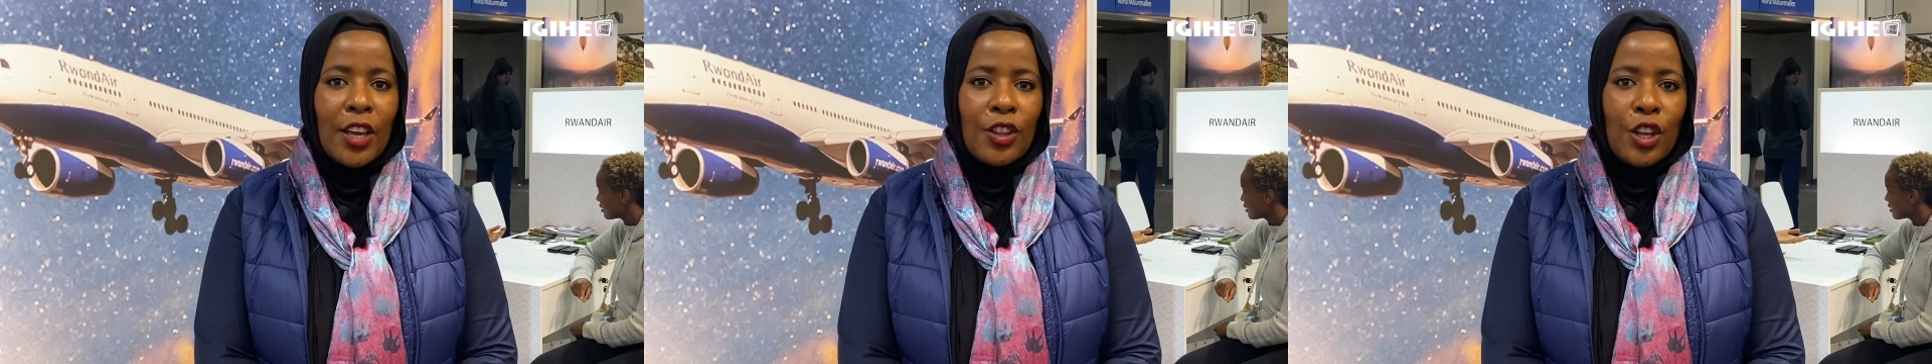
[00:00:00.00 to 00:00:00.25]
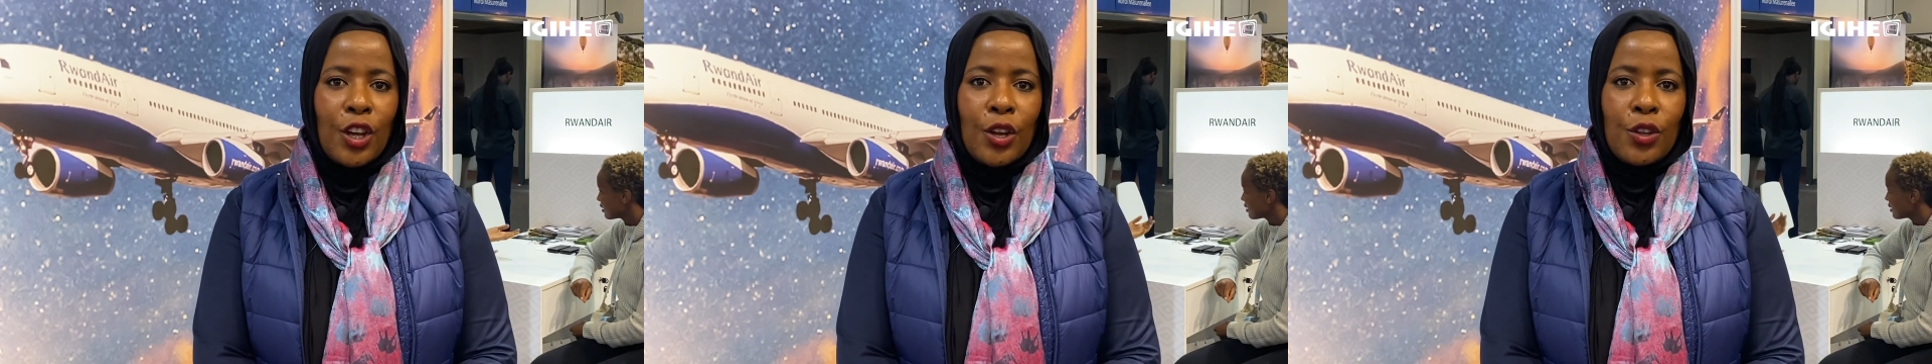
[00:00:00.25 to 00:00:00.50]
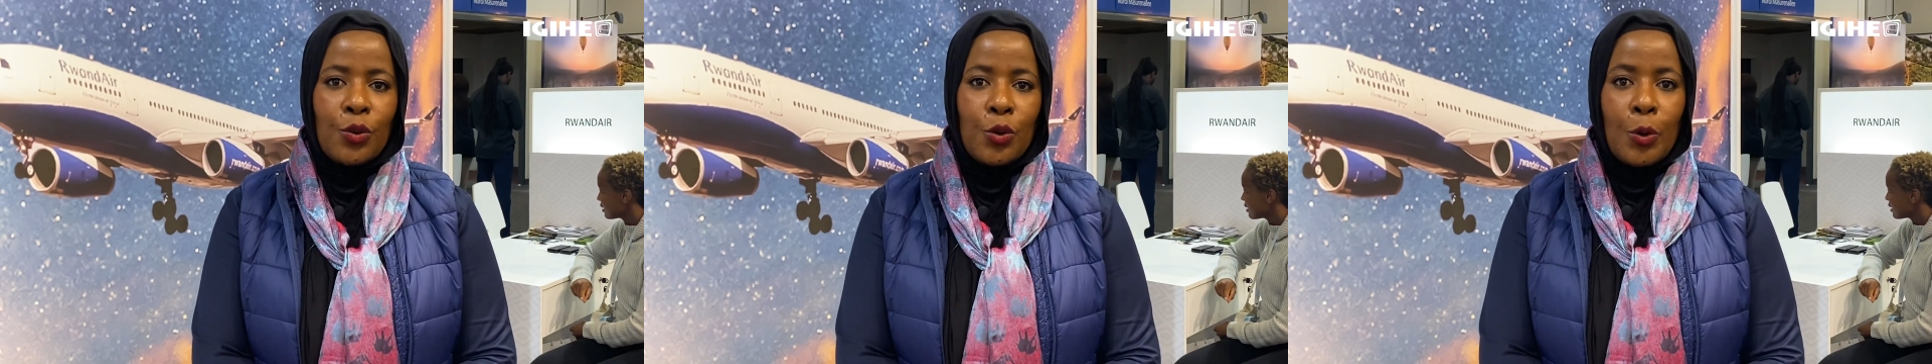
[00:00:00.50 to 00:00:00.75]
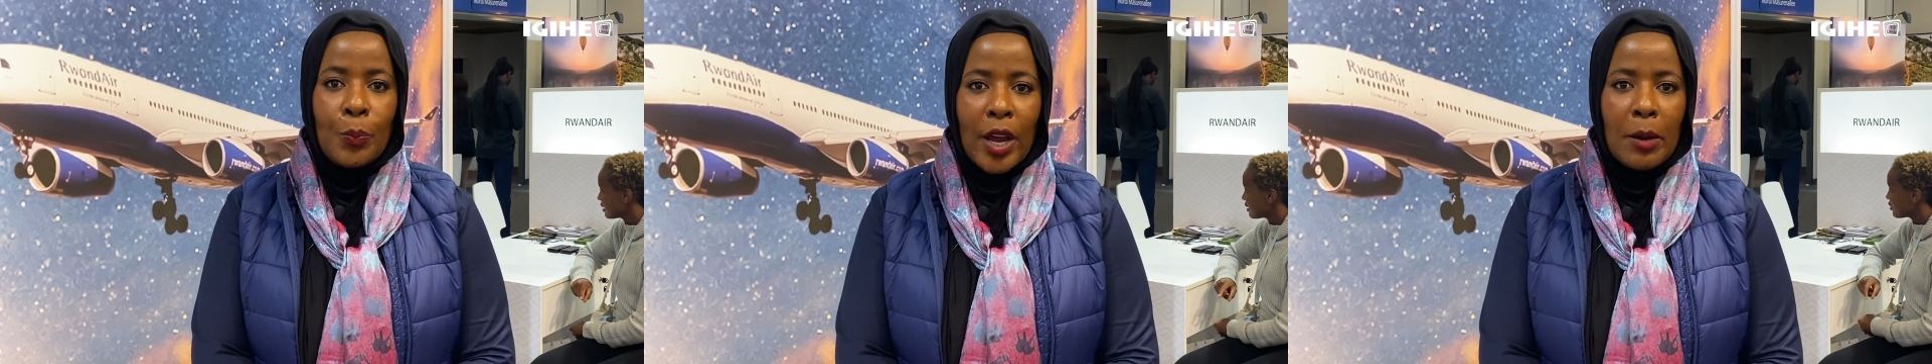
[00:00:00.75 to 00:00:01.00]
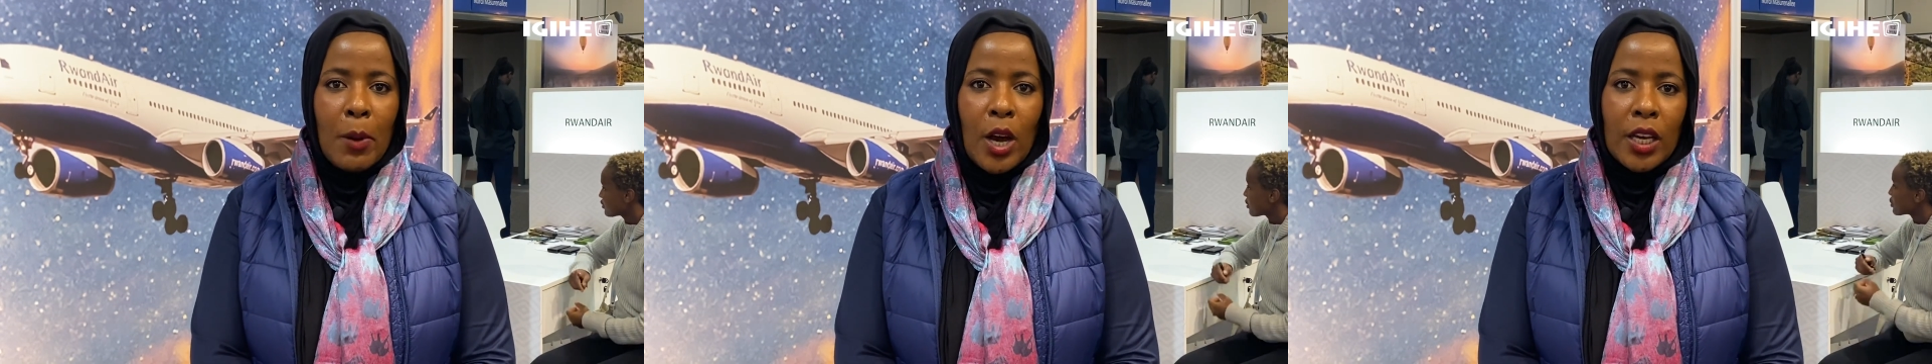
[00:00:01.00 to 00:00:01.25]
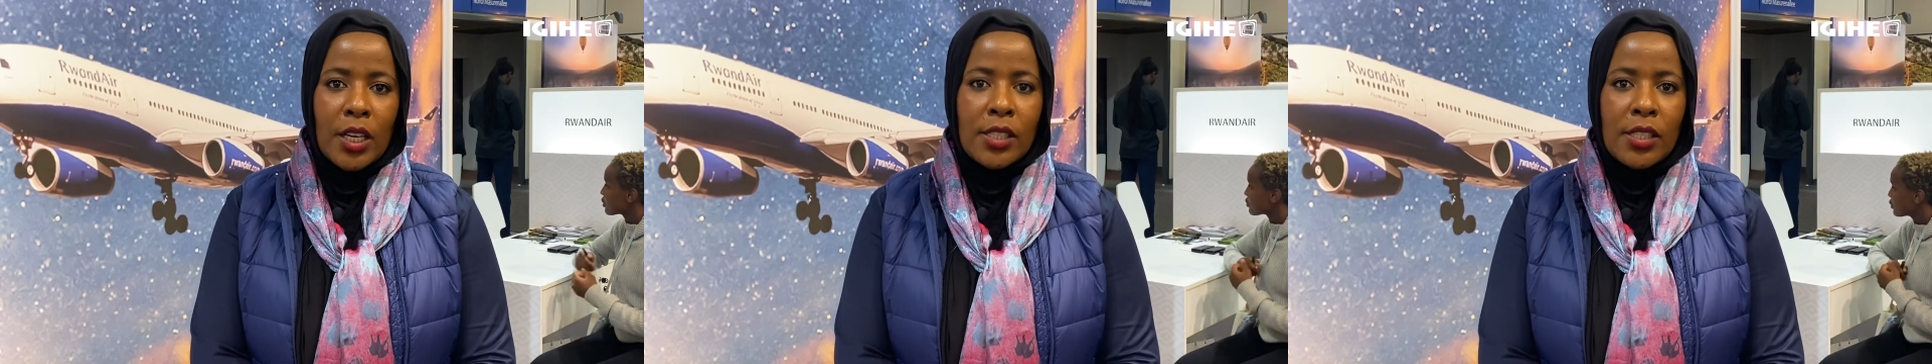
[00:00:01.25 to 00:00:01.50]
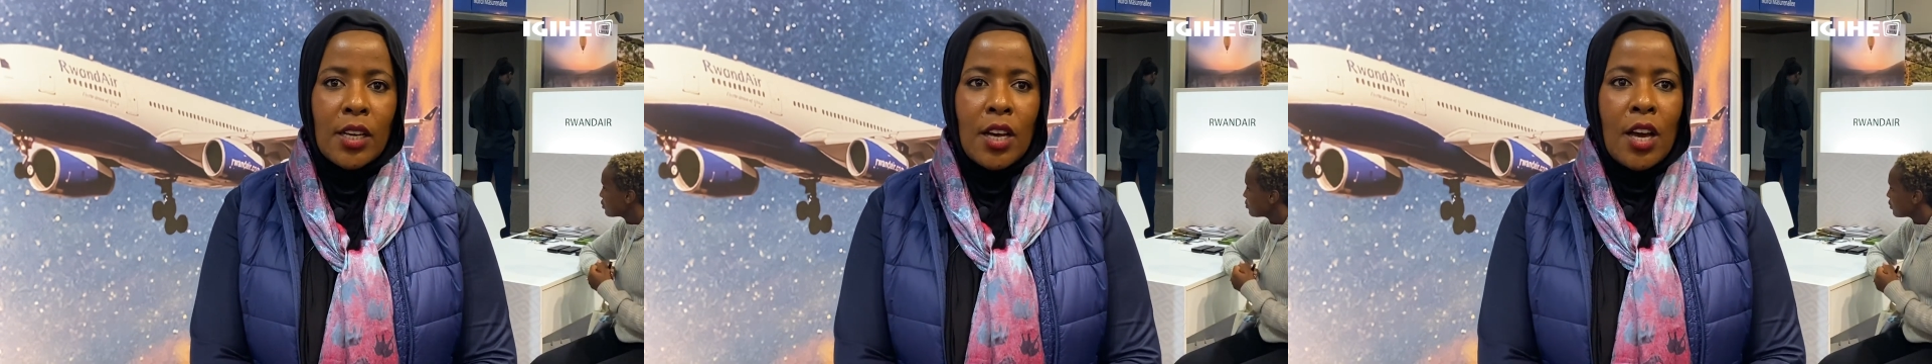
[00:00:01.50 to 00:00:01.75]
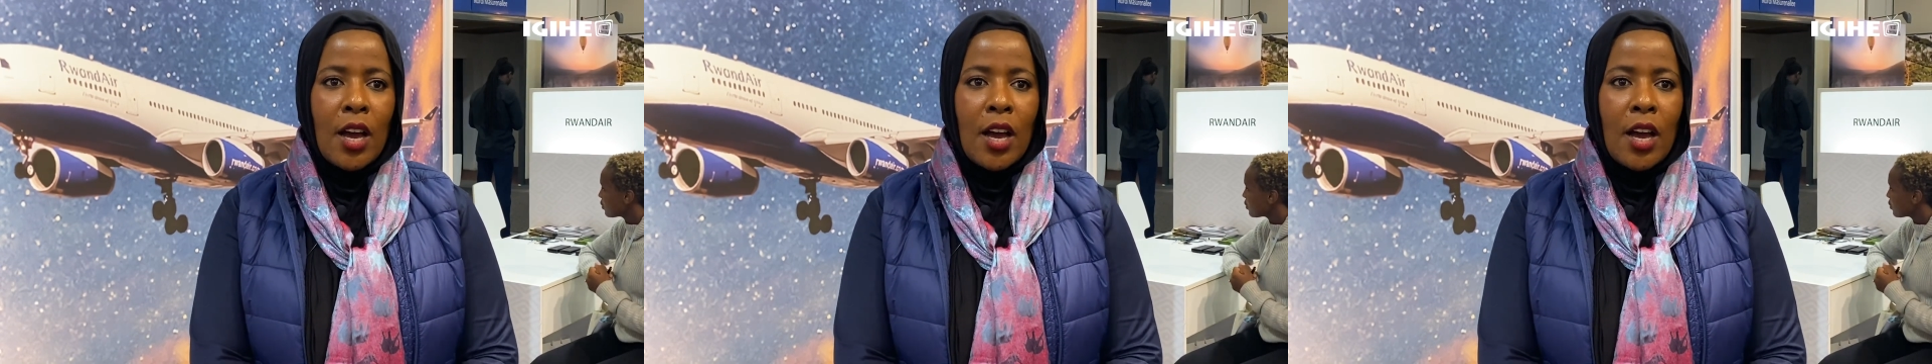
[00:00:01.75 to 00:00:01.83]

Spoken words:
in the European market.